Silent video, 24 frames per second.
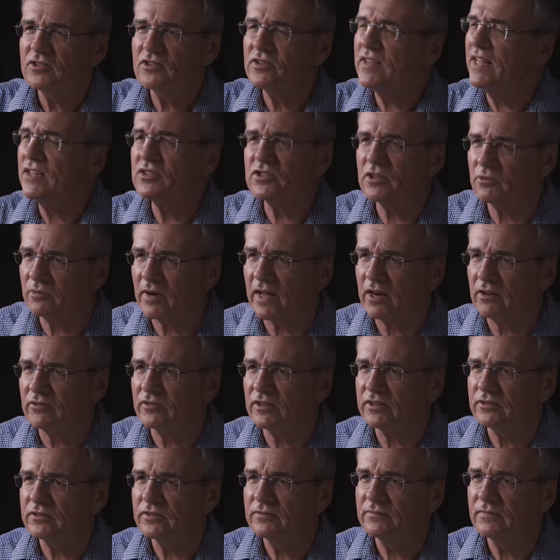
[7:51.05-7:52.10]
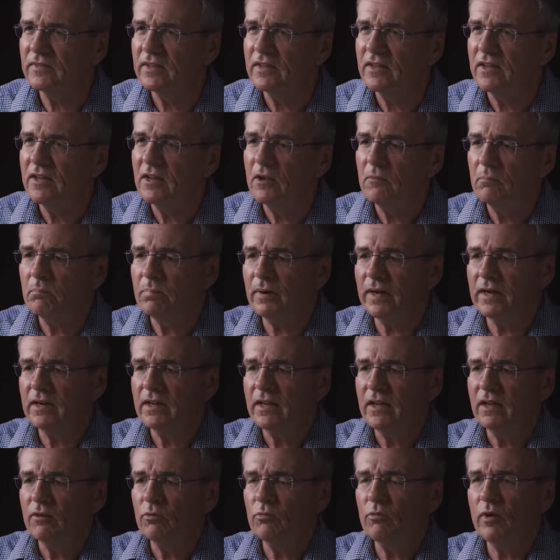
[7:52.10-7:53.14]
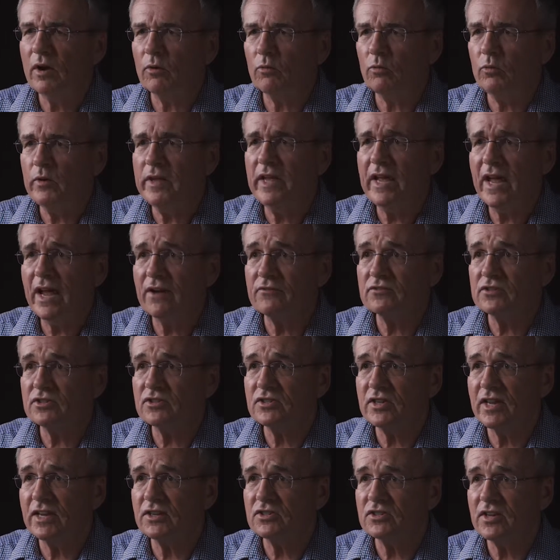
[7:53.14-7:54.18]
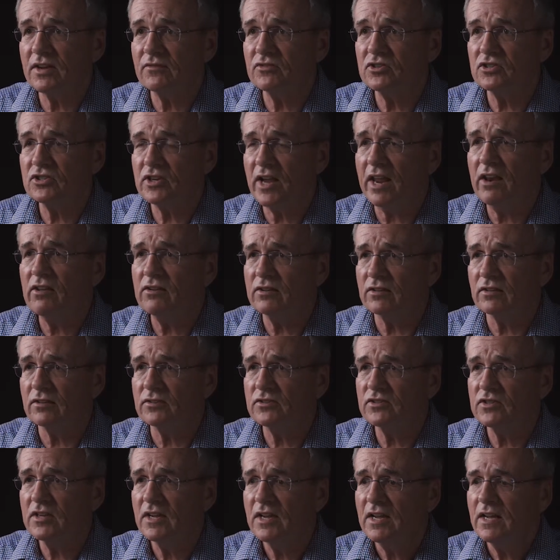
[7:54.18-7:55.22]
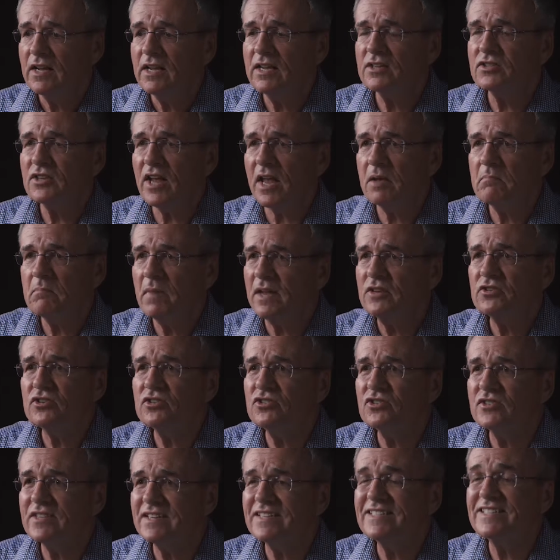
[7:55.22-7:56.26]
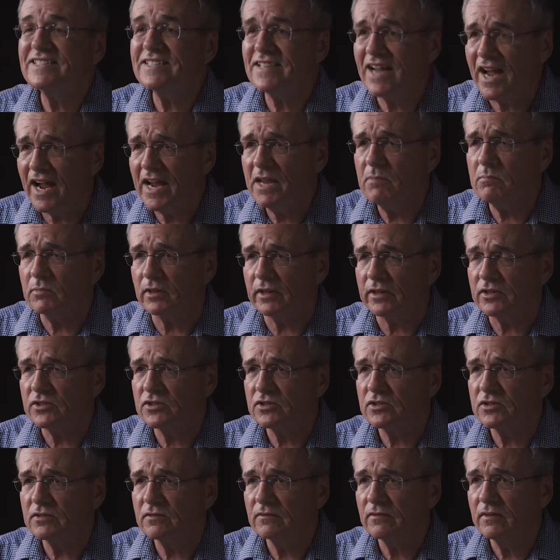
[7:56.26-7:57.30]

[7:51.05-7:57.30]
So that's irrelevant. But what we have to say as evangelicals is a message that's timeless.